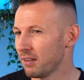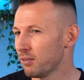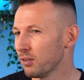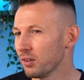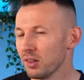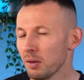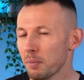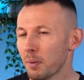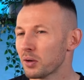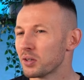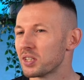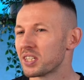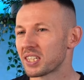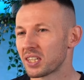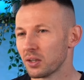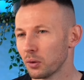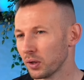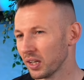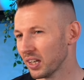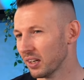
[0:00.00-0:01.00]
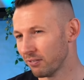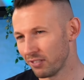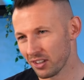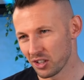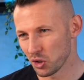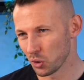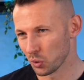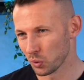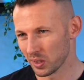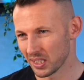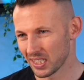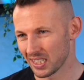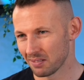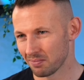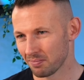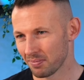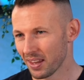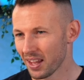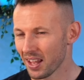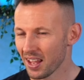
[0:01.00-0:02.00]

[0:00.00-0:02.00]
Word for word: even the most skilled individuals.